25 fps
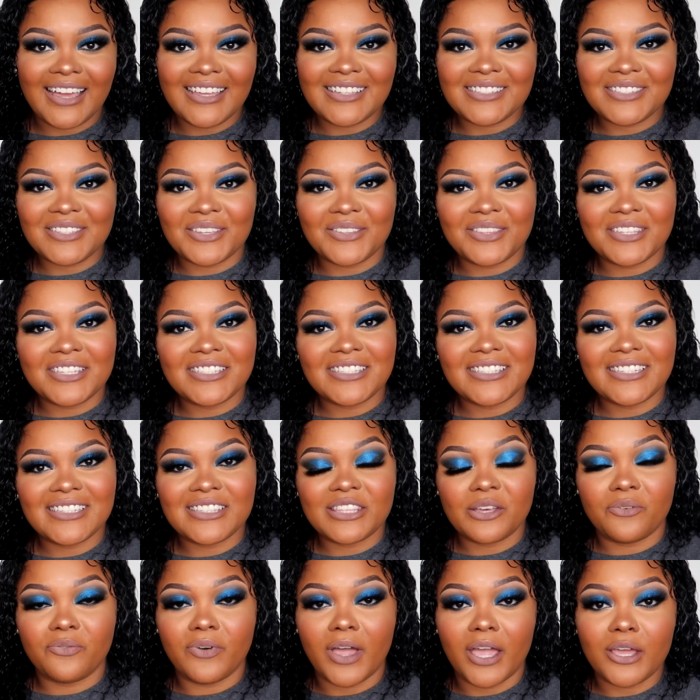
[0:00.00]
guys so this
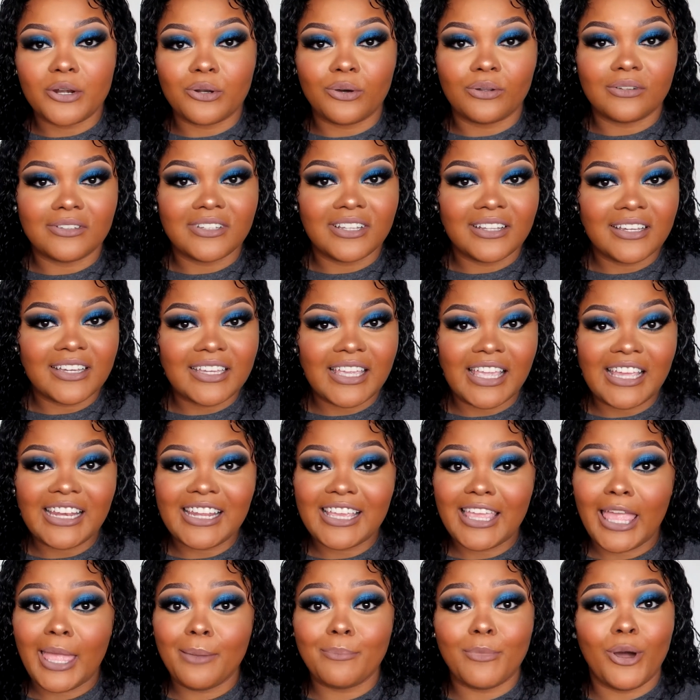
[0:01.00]
is the final look and
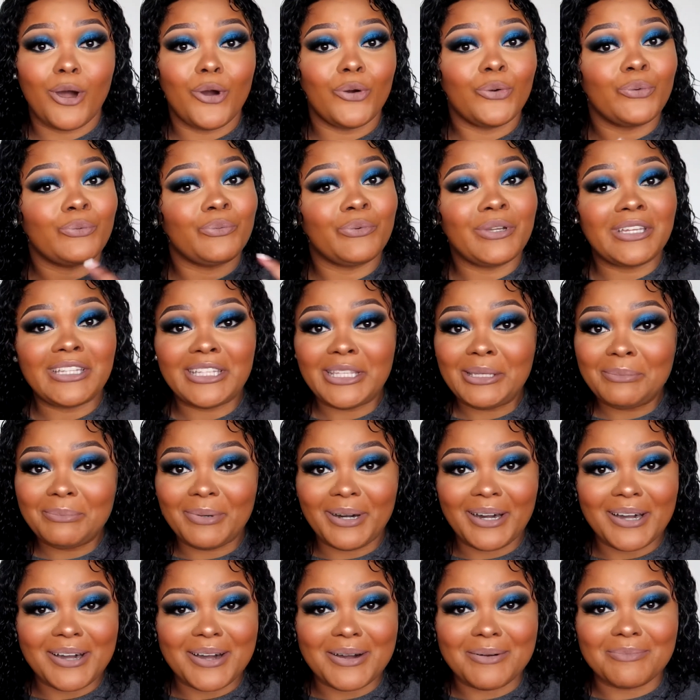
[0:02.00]
it came out really
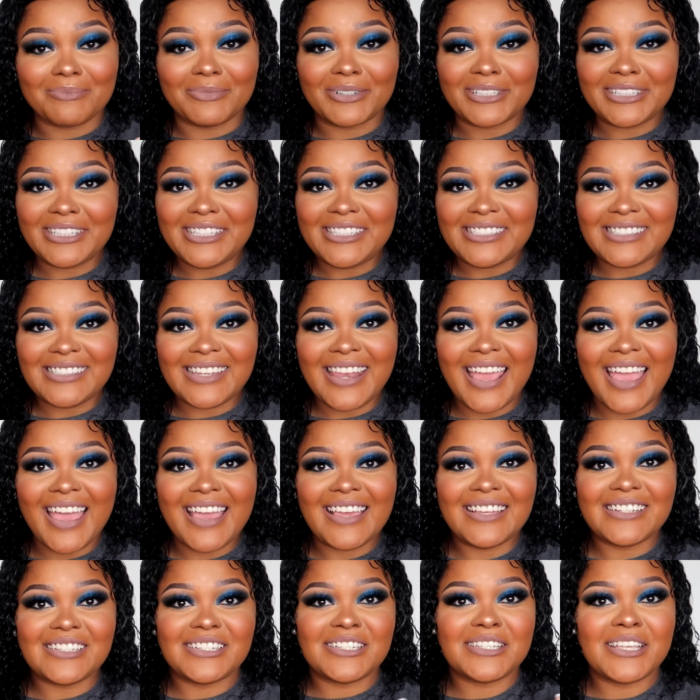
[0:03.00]
bomb really
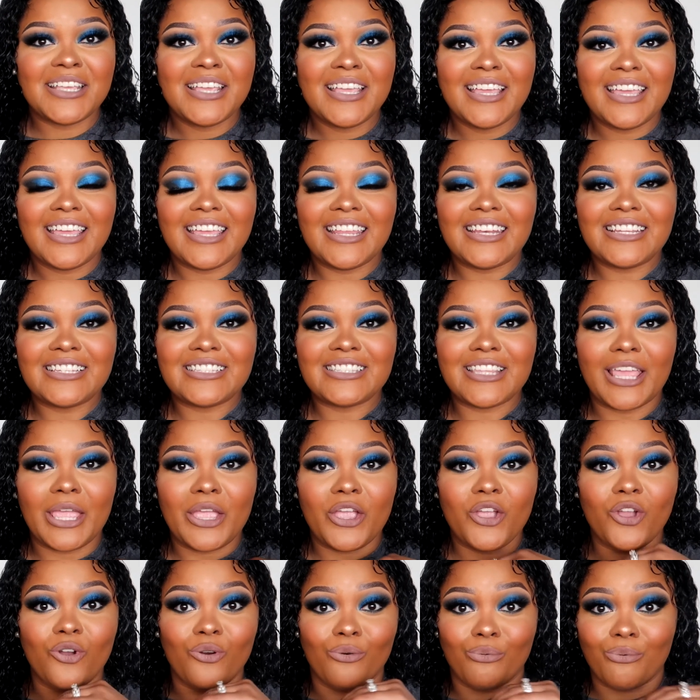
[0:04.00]
snatched it is
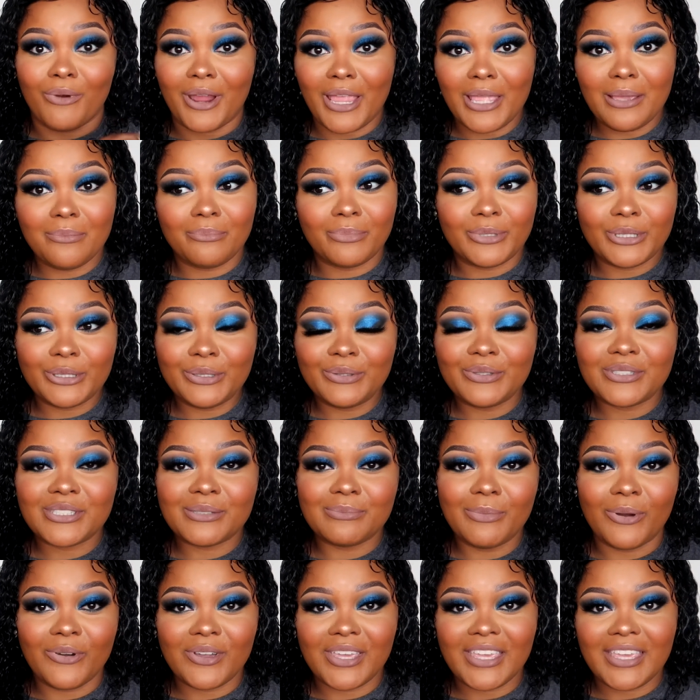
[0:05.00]
a great blue
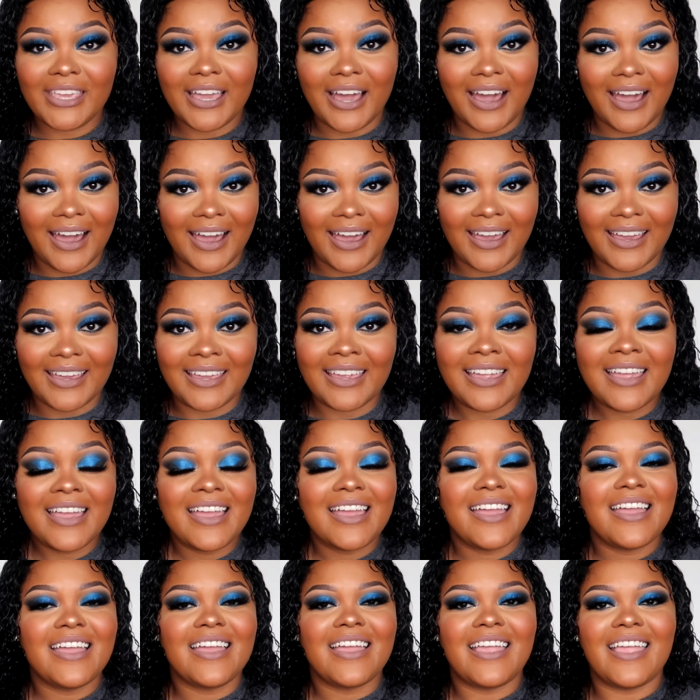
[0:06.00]
smoky eye
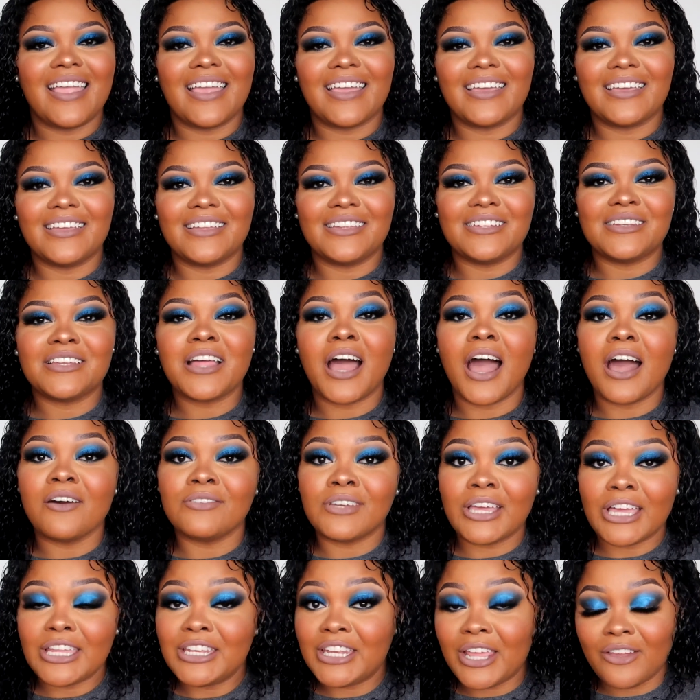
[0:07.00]
and
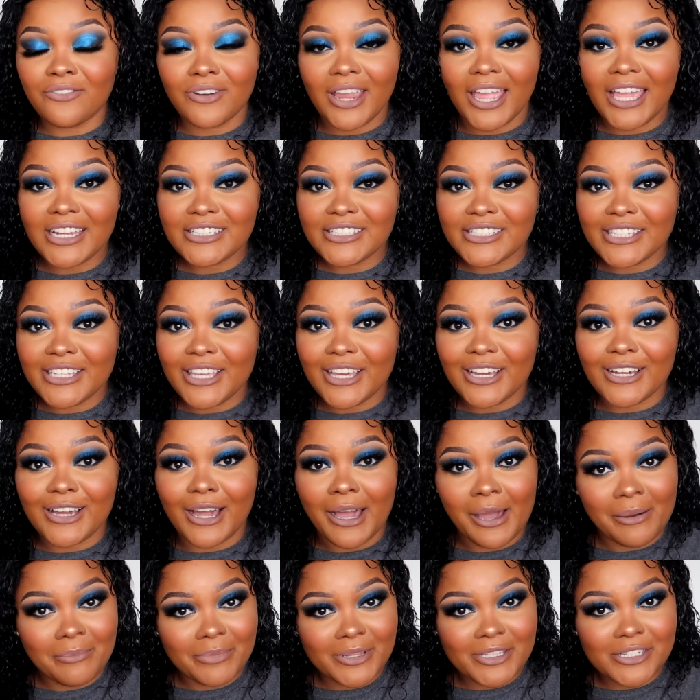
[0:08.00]
I've never actually
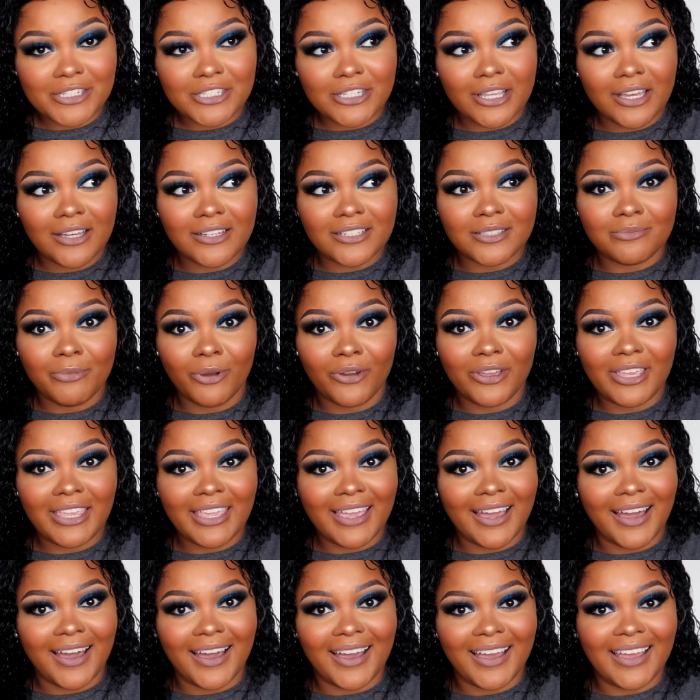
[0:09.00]
accomplished a
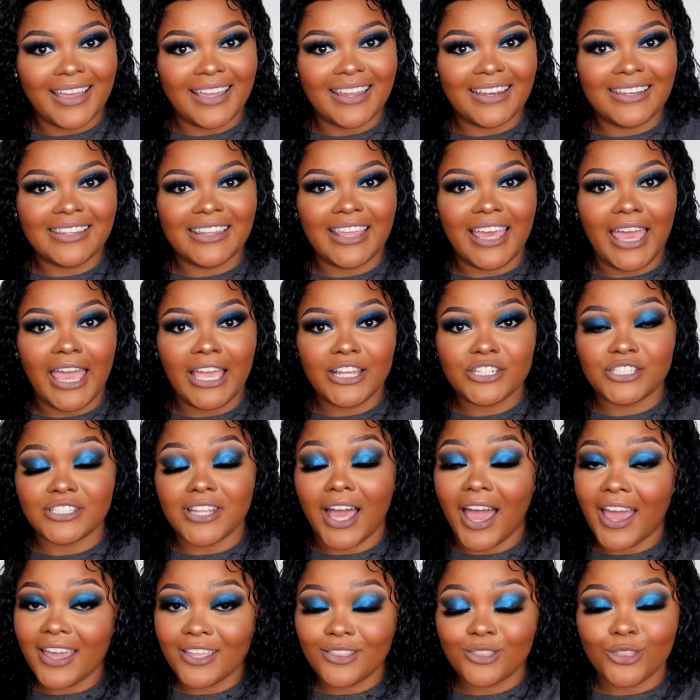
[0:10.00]
smoky eye that
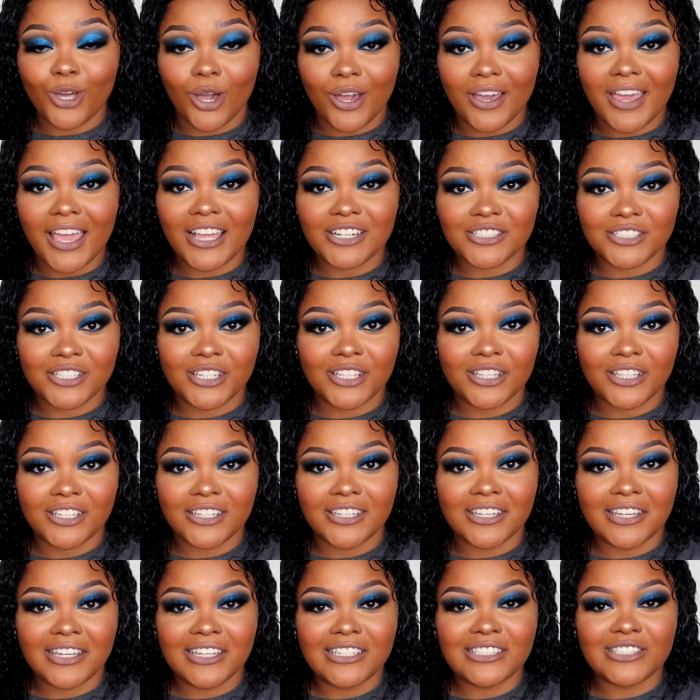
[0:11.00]
I thought actually
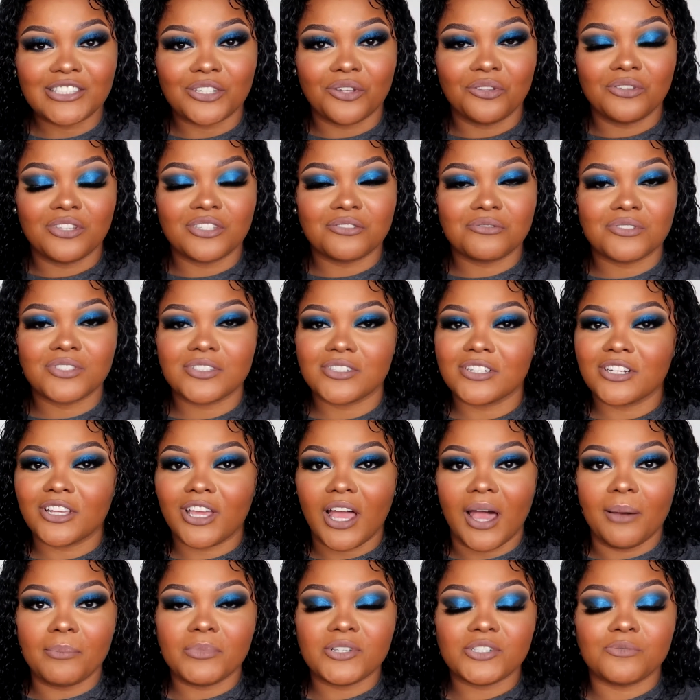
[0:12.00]
looked good so this was an
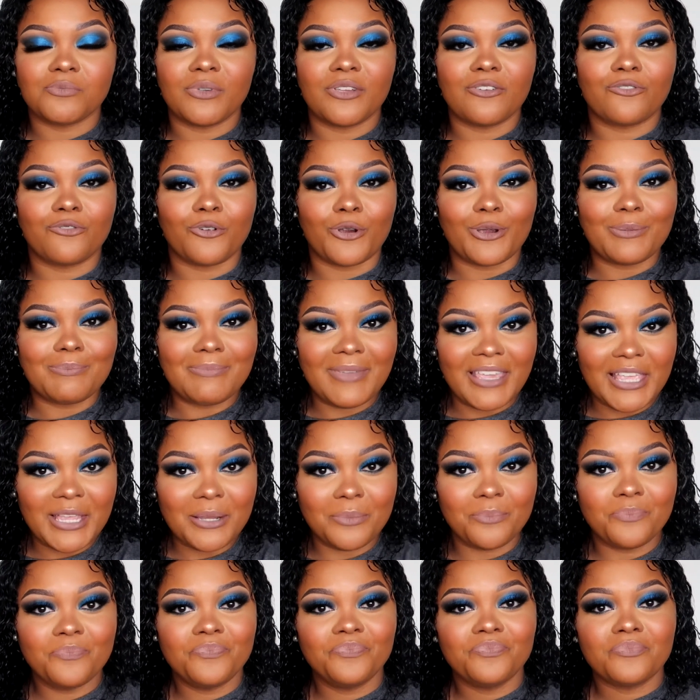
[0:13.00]
accomplishment for me